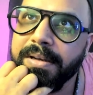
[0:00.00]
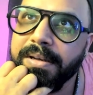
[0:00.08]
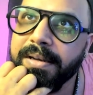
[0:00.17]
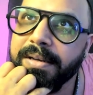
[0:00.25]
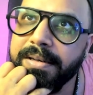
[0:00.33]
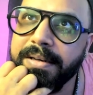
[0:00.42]

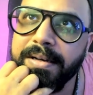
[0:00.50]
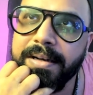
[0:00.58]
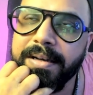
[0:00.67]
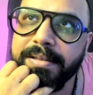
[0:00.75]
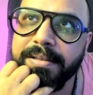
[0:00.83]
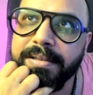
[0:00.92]
and yeah,
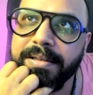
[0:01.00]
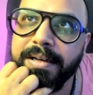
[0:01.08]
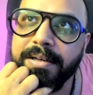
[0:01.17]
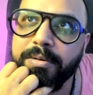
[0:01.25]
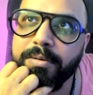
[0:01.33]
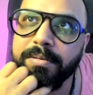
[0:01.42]
I just
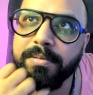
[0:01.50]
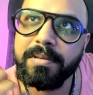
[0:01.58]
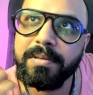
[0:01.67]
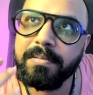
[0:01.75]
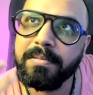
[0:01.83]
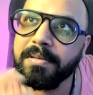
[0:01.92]
had to
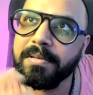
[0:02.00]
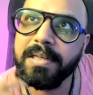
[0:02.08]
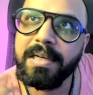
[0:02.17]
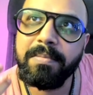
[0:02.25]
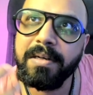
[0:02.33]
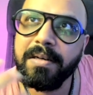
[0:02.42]

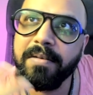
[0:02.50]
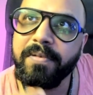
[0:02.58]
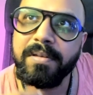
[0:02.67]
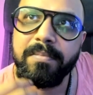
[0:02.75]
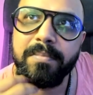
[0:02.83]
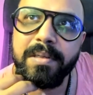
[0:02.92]
keep
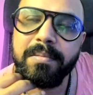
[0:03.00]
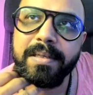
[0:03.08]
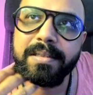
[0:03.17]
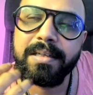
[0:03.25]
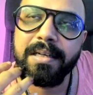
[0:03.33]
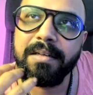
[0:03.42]
reaffirming
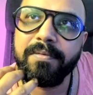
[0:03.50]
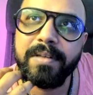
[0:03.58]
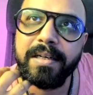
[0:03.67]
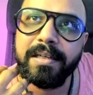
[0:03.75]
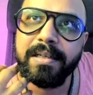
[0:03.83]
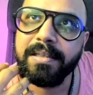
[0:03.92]
myself
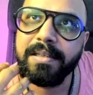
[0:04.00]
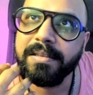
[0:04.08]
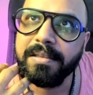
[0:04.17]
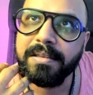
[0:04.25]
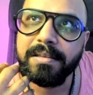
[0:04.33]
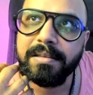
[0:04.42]
that this
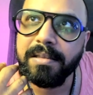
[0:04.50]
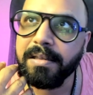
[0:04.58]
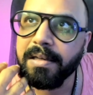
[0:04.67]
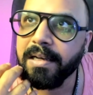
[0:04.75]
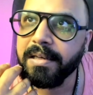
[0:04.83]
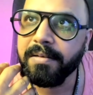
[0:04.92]
is,
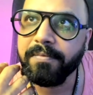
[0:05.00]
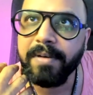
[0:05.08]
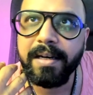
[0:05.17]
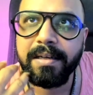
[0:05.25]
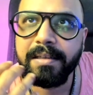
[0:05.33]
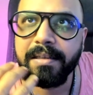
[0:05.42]
I can
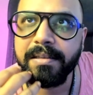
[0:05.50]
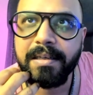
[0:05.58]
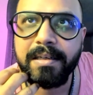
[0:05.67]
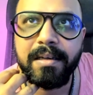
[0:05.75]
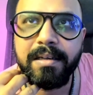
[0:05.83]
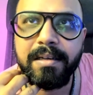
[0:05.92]
fight this
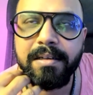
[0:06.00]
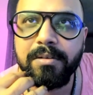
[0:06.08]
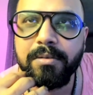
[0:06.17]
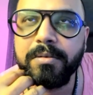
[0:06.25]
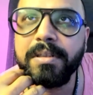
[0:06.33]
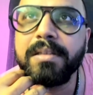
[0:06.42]
and I can
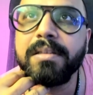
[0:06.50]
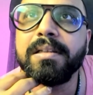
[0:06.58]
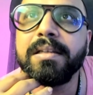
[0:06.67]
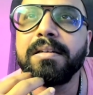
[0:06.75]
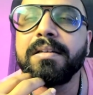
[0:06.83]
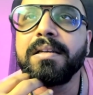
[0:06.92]
do this,
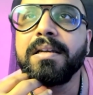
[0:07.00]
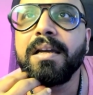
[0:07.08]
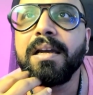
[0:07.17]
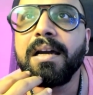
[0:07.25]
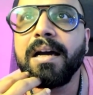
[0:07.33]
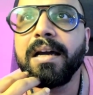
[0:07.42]
and
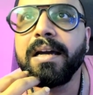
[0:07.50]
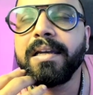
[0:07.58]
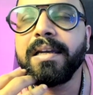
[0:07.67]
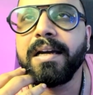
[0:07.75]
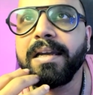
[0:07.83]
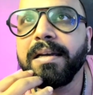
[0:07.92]

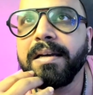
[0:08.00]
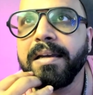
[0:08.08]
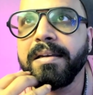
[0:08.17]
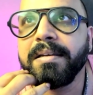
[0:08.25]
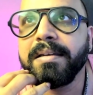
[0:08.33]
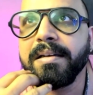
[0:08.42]

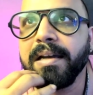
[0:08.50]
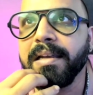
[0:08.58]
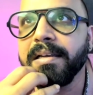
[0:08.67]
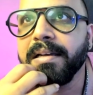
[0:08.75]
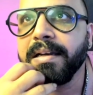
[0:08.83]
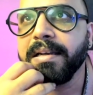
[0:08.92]

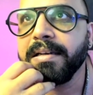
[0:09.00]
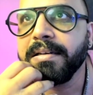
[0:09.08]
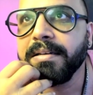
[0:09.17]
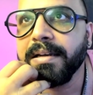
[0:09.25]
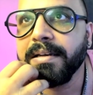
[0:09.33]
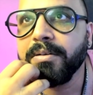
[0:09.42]

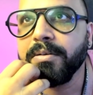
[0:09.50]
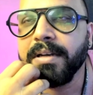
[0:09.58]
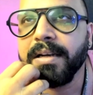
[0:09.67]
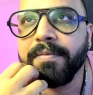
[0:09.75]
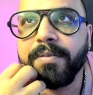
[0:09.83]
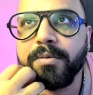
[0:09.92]
I don't
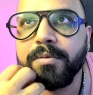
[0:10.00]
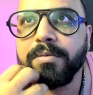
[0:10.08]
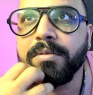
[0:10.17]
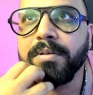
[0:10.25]
have to